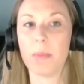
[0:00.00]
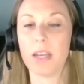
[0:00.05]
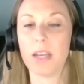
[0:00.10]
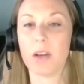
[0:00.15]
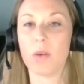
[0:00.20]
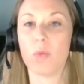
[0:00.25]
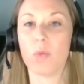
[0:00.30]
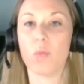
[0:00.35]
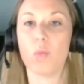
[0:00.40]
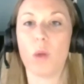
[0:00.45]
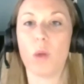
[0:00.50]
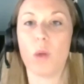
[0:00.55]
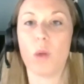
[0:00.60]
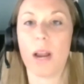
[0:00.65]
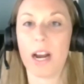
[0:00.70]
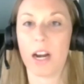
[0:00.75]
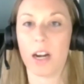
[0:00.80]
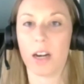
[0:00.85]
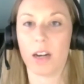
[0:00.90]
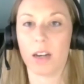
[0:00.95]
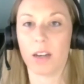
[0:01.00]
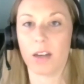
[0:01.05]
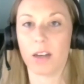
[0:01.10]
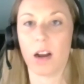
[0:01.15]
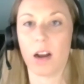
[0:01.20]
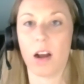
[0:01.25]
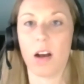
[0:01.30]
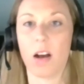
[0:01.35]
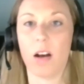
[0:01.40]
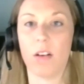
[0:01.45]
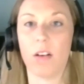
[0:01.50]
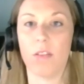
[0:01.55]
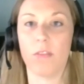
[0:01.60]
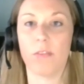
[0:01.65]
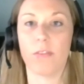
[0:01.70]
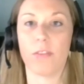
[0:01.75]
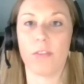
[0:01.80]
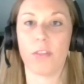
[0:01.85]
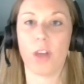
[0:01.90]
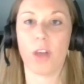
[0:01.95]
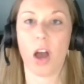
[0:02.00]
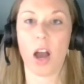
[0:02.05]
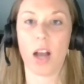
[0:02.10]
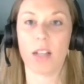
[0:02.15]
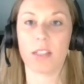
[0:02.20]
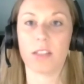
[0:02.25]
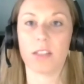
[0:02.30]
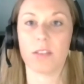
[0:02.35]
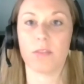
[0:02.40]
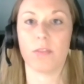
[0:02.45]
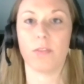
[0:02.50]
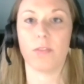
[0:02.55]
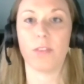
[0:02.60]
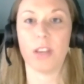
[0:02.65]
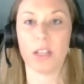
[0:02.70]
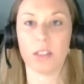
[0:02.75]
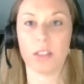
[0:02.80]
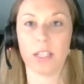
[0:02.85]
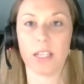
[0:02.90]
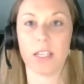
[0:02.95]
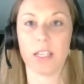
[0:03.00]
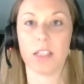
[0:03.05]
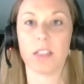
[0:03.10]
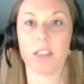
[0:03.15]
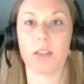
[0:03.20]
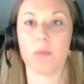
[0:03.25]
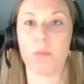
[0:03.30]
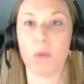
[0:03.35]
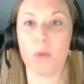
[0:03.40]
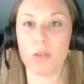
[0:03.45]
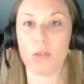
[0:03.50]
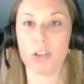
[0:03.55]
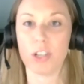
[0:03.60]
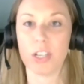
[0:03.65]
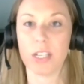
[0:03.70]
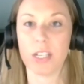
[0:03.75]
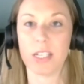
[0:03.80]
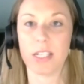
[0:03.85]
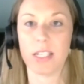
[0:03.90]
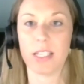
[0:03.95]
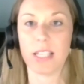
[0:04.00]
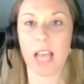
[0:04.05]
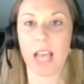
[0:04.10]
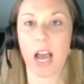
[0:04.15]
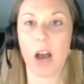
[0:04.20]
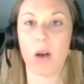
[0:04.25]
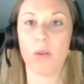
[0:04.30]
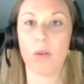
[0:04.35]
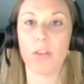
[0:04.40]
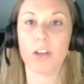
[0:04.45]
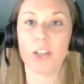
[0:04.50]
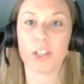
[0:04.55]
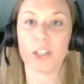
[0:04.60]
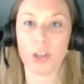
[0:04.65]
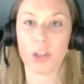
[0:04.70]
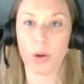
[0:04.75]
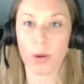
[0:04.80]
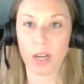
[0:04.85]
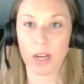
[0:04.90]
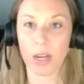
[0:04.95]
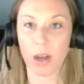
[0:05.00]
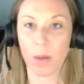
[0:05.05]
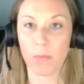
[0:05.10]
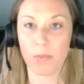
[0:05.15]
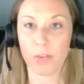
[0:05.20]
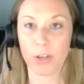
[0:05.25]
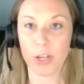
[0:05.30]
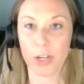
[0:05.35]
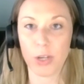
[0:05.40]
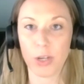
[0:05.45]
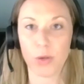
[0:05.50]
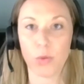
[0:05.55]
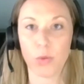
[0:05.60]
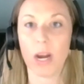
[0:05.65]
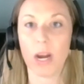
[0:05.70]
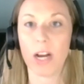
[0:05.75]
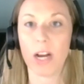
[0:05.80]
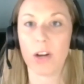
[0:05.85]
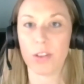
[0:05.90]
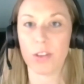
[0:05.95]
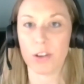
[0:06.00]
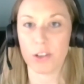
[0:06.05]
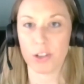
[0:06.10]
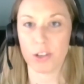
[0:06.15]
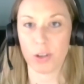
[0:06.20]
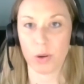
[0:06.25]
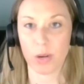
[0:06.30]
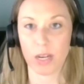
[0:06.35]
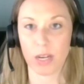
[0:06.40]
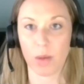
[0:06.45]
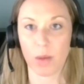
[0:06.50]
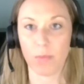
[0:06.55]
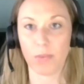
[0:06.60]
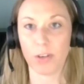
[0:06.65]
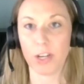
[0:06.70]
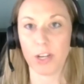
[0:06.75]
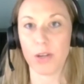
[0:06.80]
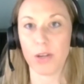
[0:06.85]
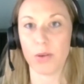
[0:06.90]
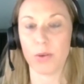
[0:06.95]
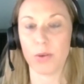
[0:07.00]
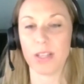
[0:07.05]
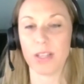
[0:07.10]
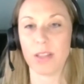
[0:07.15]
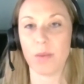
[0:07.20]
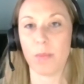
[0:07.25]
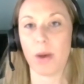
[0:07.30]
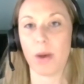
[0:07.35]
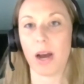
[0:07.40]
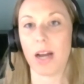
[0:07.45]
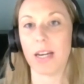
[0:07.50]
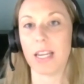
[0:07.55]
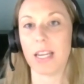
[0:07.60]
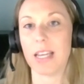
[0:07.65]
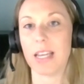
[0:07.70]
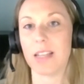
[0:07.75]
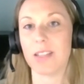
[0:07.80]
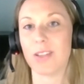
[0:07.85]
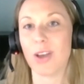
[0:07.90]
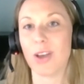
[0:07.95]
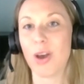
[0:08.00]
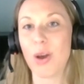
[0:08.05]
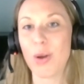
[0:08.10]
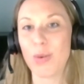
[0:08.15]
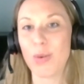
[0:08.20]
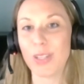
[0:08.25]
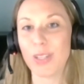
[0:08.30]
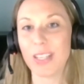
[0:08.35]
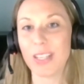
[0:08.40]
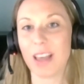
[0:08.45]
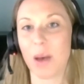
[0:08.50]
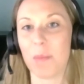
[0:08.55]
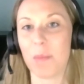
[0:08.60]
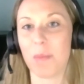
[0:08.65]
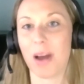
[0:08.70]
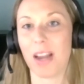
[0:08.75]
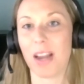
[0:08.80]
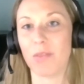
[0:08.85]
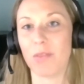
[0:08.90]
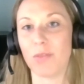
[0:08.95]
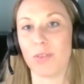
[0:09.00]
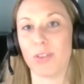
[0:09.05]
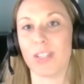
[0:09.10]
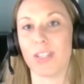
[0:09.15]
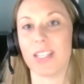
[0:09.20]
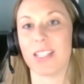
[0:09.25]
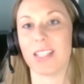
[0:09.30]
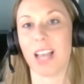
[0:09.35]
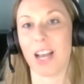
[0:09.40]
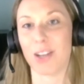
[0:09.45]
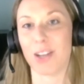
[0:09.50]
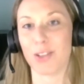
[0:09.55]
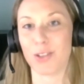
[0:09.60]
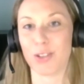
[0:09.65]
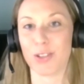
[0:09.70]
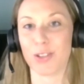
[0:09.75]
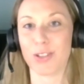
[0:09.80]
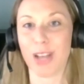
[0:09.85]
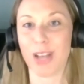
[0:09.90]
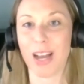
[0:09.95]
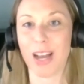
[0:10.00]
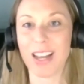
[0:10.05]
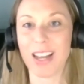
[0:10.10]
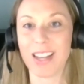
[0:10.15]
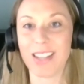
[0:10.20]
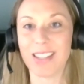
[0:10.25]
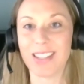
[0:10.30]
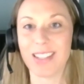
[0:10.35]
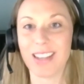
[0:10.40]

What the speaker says: aware of thoughts, feelings, emotions, how they're showing up for you, where they're showing up for you in the body is really that mindfulness exercise.